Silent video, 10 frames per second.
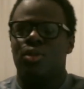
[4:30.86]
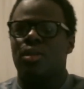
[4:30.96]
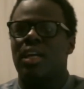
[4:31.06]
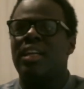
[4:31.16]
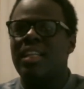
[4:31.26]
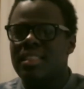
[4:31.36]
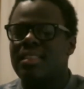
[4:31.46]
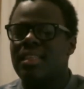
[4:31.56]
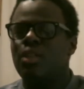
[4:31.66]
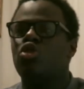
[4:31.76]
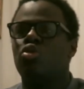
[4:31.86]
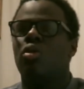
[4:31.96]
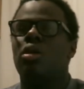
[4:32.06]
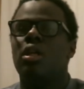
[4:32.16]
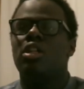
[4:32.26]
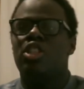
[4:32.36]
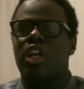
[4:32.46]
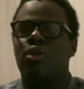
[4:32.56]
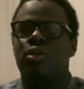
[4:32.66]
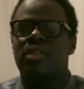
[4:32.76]
instinctual
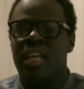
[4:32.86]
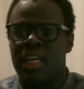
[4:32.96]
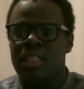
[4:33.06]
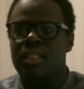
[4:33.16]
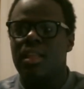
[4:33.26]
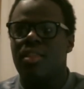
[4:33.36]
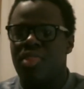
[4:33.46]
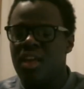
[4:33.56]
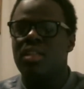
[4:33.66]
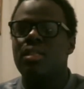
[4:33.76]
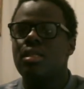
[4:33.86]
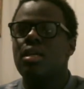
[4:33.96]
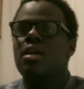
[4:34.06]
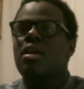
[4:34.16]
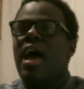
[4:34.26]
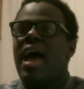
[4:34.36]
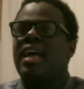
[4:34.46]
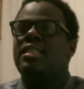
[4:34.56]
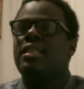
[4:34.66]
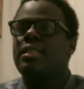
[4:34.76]
general thinks,
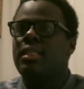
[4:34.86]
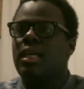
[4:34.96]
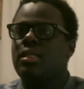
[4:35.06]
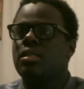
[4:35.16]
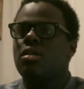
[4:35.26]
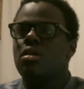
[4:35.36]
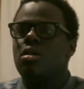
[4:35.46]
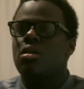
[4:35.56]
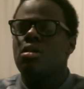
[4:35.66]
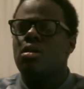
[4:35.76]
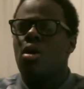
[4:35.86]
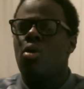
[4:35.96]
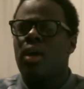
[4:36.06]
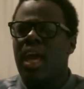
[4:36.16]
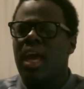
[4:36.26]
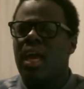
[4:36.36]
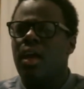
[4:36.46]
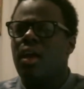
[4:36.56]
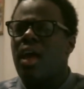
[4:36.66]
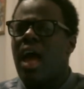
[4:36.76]
as he states, okay,
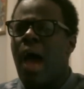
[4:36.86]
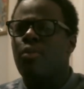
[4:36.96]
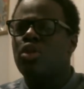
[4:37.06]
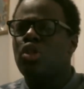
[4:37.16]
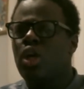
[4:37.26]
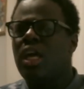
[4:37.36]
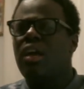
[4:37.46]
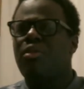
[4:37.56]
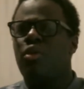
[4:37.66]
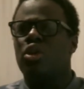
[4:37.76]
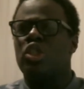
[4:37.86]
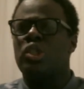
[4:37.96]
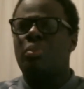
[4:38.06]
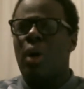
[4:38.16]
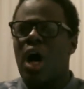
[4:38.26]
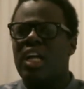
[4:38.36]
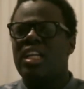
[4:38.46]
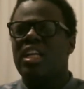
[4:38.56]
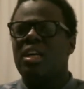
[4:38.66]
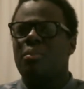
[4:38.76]
I was looking for a spot,
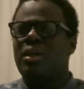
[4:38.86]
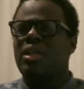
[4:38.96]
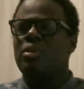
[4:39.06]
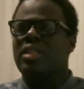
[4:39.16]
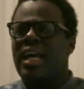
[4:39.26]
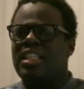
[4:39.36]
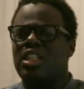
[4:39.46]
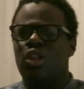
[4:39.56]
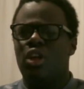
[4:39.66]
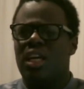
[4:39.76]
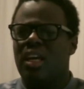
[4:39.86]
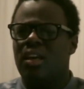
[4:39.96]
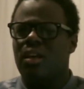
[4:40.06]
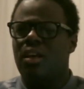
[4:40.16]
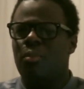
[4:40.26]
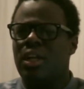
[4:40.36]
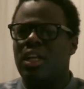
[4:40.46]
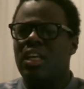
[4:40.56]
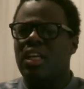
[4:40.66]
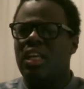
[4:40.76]
but he was actually looking,
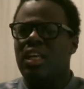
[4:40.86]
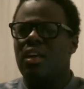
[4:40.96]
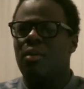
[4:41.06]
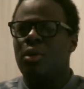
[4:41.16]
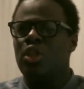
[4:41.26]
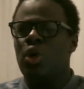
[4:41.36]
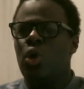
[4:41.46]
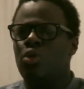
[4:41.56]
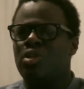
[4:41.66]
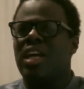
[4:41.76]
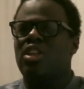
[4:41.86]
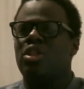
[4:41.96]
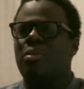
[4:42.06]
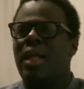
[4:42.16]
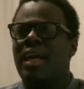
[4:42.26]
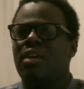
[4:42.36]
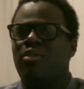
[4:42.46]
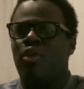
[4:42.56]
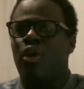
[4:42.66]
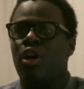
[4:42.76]
but Gyoun was actually planning
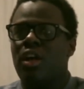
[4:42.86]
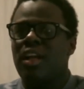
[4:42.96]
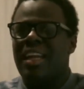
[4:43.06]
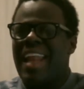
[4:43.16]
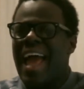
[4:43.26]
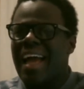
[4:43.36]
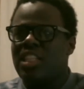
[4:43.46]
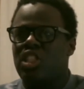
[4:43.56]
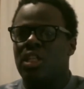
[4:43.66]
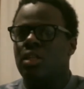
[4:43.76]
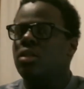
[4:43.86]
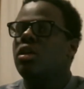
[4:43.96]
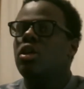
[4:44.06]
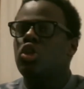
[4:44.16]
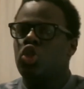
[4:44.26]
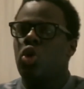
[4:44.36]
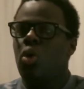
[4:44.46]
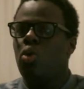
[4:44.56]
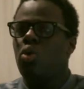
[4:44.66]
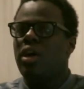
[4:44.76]
for an action.
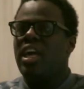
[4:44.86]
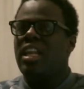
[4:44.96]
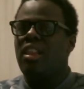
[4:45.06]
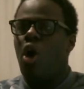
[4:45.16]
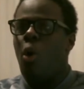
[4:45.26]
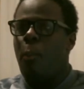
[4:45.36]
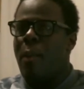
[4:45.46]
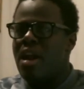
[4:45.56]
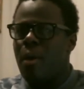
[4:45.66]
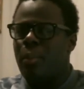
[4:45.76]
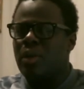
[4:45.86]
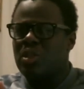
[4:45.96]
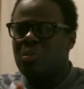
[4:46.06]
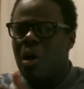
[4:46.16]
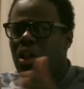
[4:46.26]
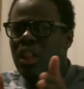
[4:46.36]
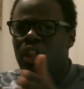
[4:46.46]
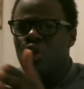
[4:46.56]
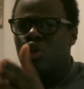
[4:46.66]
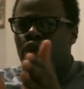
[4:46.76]
So it opened up a small
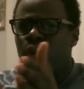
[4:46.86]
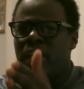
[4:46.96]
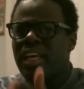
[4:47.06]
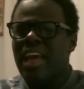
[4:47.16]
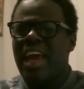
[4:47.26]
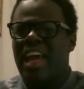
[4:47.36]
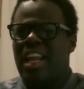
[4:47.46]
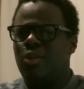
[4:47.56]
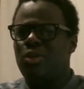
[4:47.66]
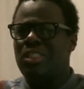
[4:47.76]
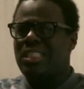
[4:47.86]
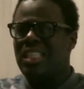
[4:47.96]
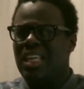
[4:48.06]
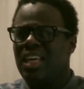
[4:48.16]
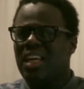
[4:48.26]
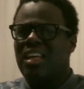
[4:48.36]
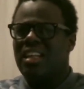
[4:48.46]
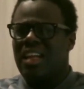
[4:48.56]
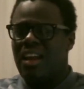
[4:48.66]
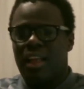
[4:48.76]
little creek, and like we see
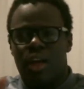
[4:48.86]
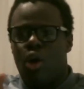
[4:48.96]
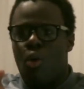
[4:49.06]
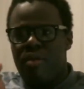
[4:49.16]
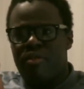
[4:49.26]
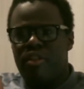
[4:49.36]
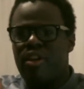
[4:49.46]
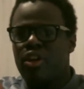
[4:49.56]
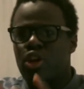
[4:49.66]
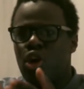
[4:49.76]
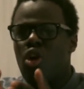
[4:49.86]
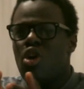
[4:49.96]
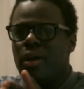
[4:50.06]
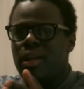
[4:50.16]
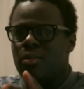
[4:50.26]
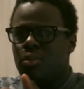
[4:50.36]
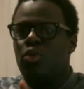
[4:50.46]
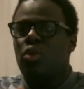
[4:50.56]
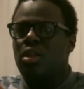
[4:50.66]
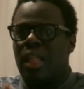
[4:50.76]
kind of like a river, you know, in
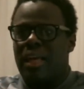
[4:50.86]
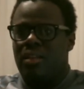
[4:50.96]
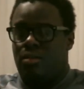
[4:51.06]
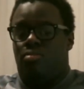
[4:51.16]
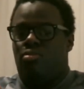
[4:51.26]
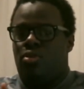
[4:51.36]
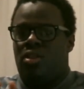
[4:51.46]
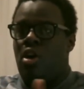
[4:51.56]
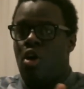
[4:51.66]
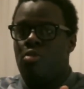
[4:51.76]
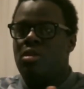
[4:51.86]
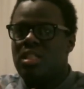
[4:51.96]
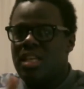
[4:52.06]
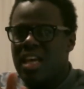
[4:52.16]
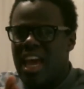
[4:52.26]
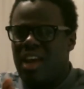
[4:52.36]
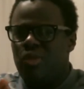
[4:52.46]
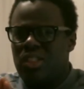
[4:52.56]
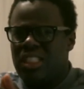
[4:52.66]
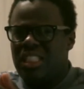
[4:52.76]
between like the armies, and we
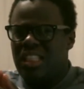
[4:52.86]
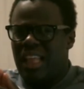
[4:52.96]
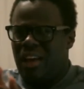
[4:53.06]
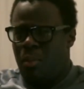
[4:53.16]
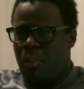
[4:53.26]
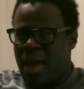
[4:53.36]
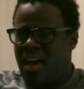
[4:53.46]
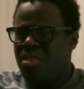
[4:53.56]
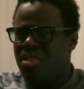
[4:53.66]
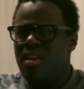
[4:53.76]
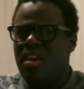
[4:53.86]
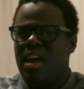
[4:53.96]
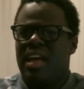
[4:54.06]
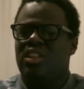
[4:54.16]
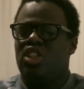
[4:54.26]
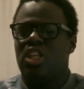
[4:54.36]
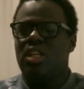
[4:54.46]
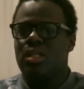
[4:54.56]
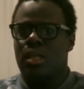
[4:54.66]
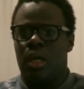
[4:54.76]
see like a path, and Shin
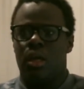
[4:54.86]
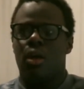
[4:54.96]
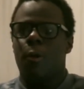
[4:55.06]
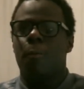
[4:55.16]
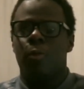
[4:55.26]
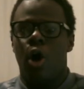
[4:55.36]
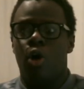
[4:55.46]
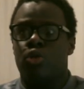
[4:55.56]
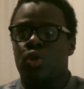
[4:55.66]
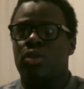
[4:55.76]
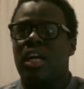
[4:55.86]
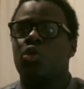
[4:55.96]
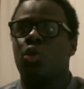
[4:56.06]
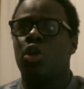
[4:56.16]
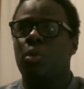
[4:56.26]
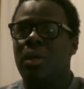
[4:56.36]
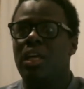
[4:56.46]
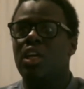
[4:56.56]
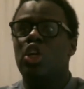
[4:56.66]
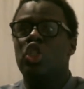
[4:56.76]
is like, oh, so that's where he'll be.
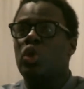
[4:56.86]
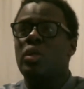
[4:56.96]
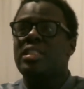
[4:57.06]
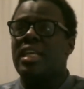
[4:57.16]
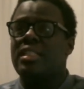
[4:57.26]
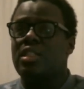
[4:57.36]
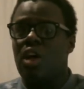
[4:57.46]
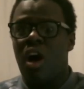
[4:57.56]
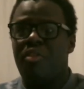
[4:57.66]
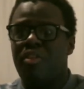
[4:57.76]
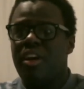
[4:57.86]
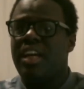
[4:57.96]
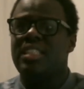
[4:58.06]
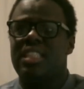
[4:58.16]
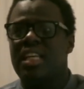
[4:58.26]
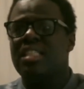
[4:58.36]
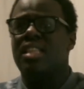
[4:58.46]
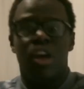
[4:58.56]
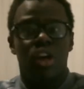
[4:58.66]
So he sets off and says,